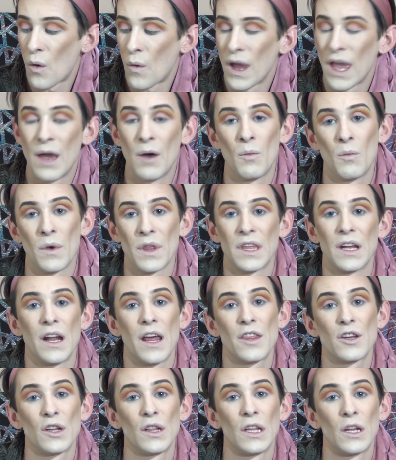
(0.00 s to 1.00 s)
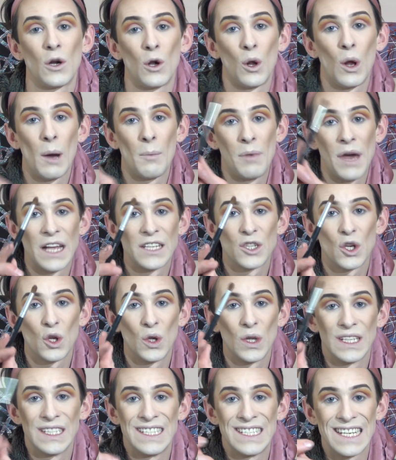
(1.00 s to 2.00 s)
go in with another little
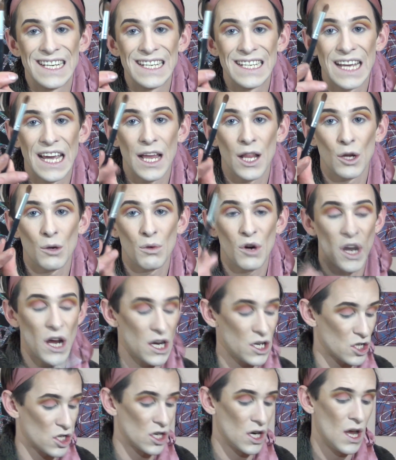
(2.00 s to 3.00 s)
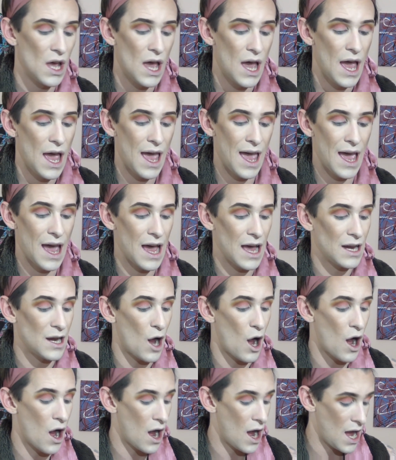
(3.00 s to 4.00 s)
pencil detailer brush and
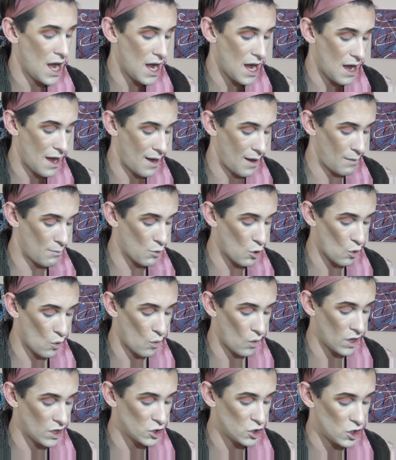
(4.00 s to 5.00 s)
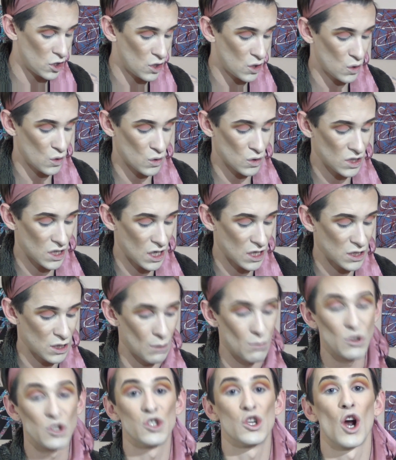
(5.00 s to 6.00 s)
I am going to use
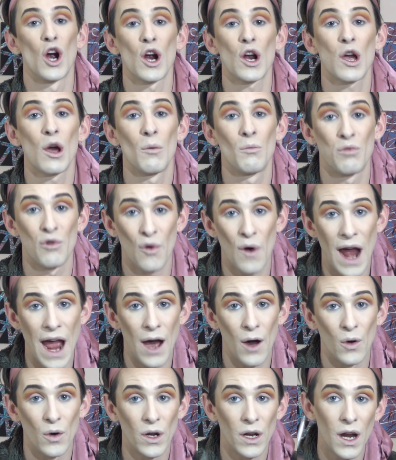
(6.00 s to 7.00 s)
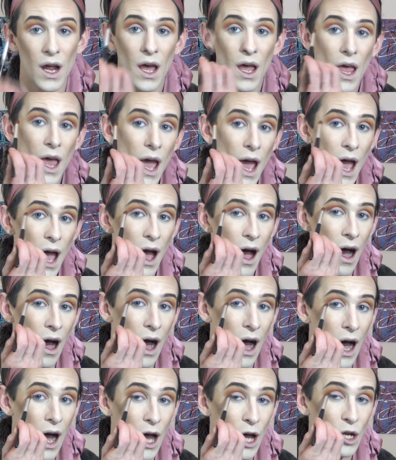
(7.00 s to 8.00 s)
some dark brown
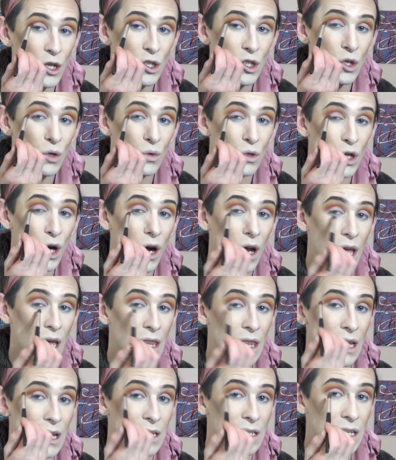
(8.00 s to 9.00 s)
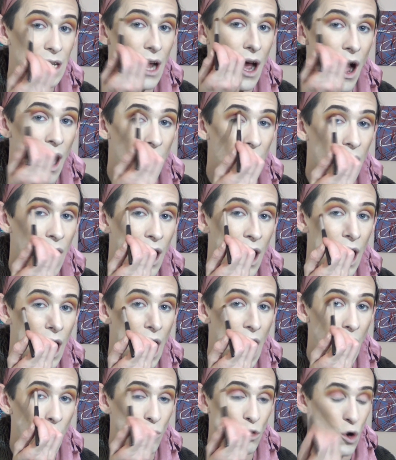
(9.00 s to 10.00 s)
uh, to darken this uh,
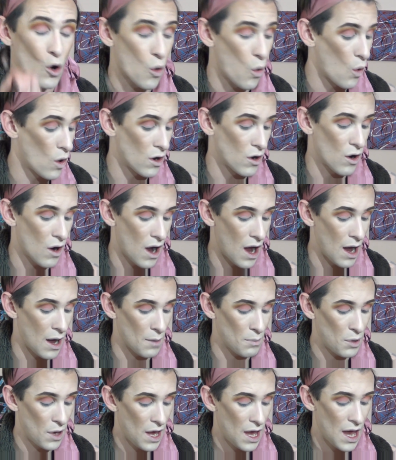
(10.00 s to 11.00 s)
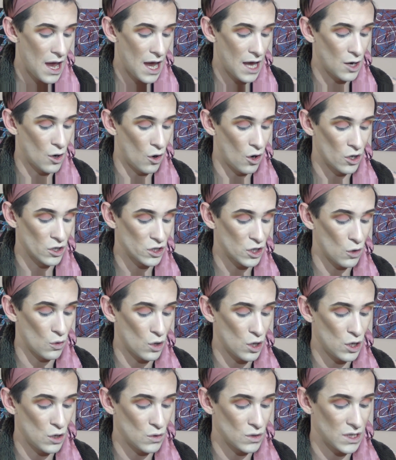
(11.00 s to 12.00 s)
uh outer corner up and
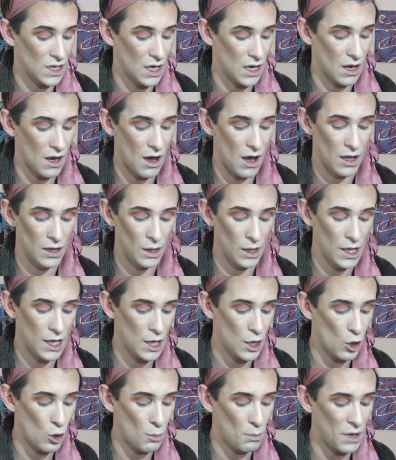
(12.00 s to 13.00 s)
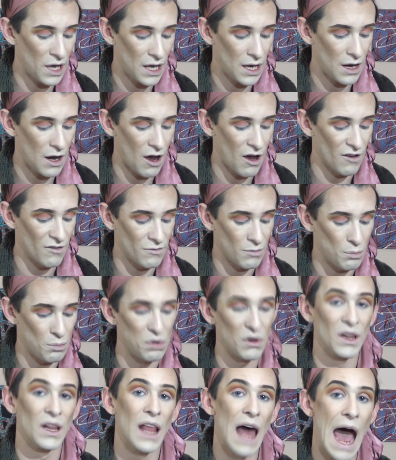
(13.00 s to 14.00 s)
also using a little bit of
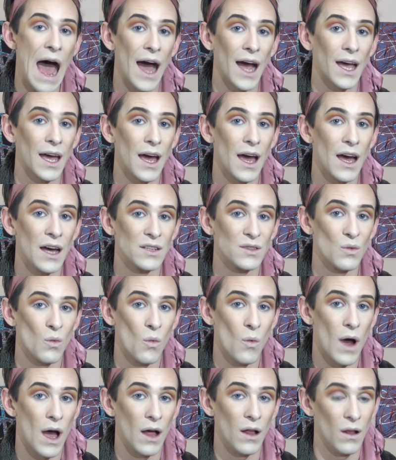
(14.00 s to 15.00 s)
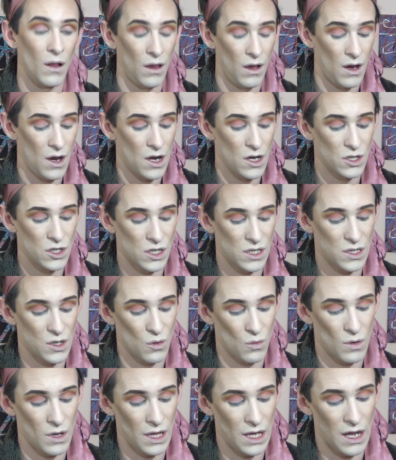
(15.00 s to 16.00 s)
black as well, just
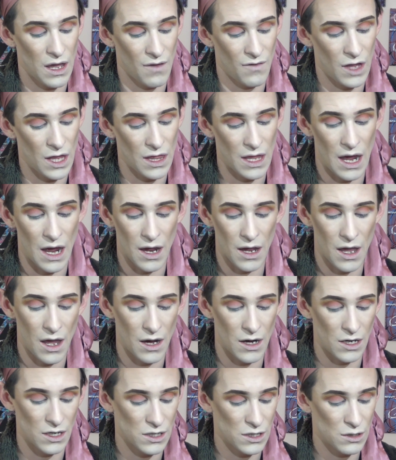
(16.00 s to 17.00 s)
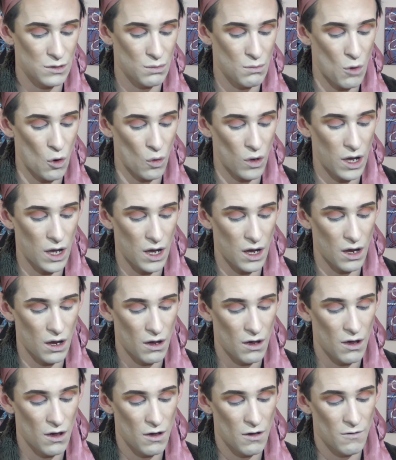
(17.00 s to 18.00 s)
to really give it that kind of smoky
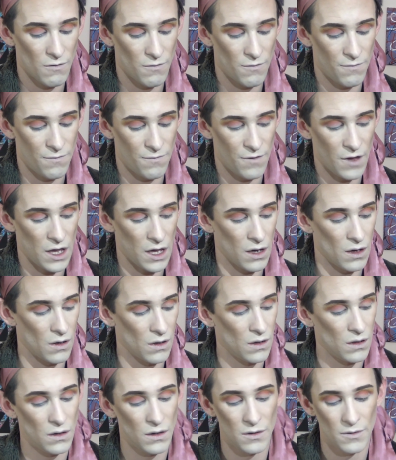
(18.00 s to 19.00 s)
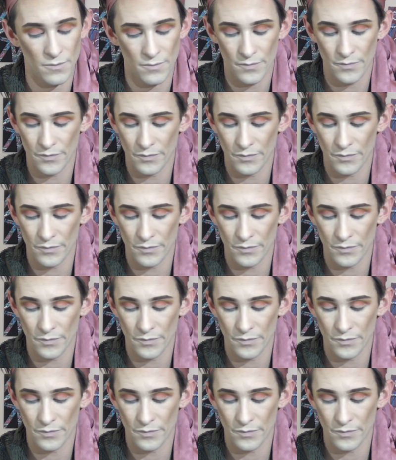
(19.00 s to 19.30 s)
feel.